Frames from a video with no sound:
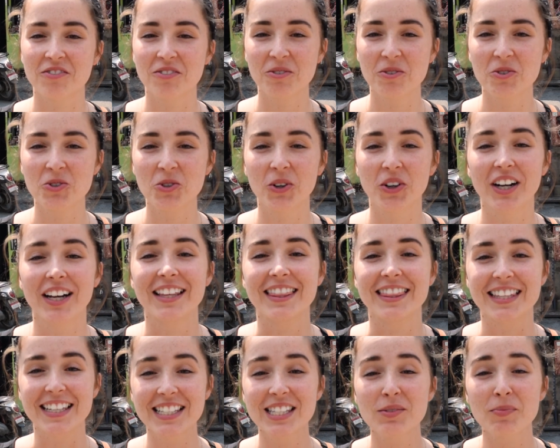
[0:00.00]
food tour, and
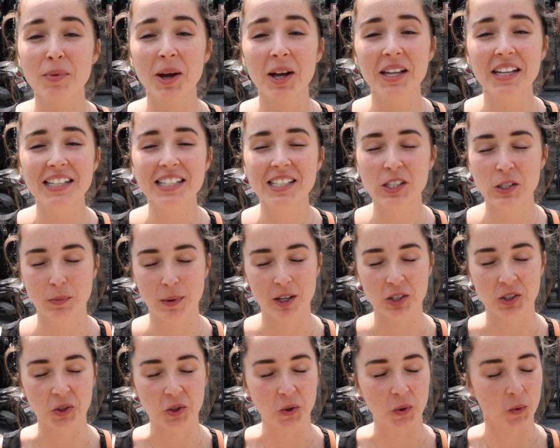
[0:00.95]
this spot is
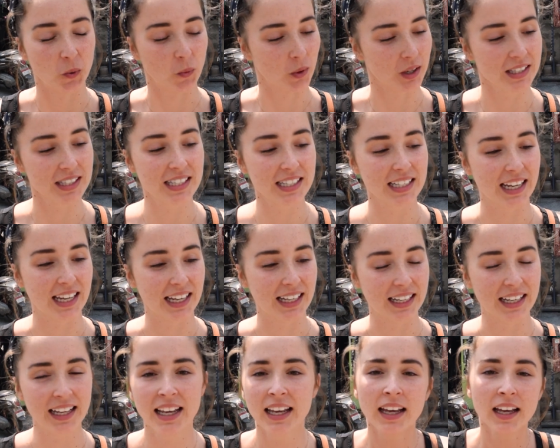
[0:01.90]
special once
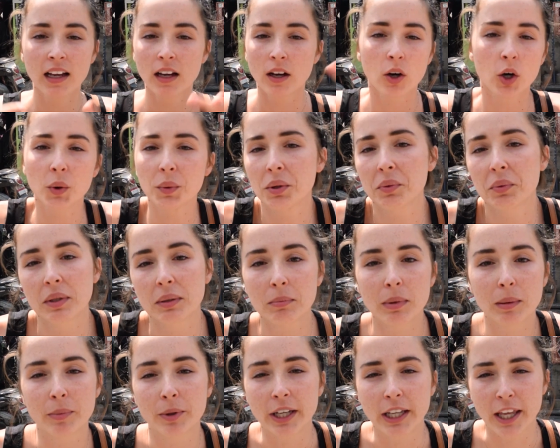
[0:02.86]
again, or we wouldn't
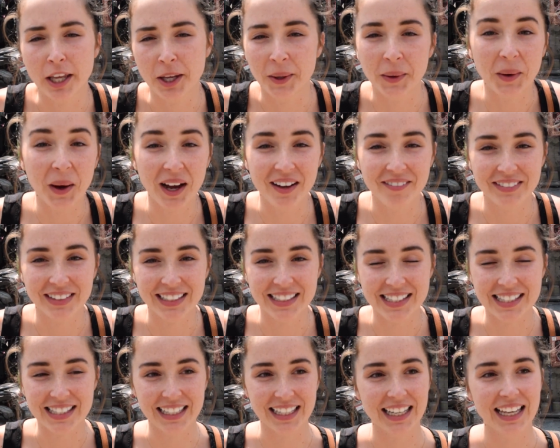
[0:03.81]
be bringing you,
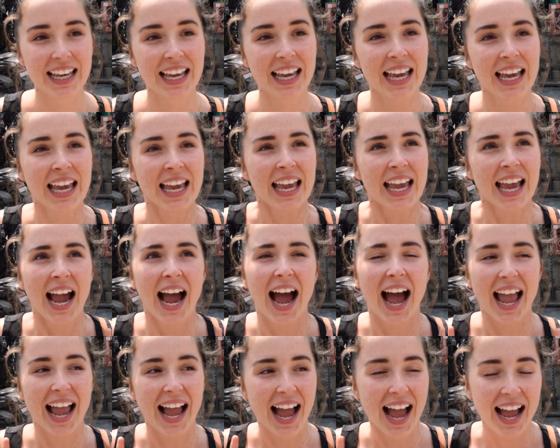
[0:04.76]
obviously.
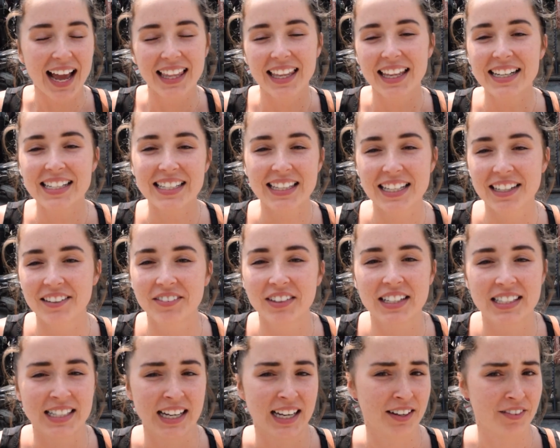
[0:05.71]
I like to think of it
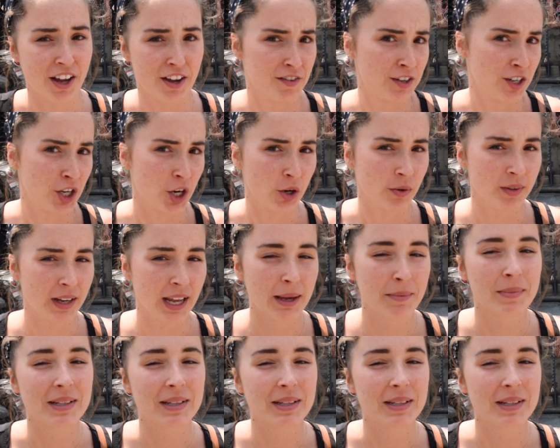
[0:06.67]
as kind of having no name,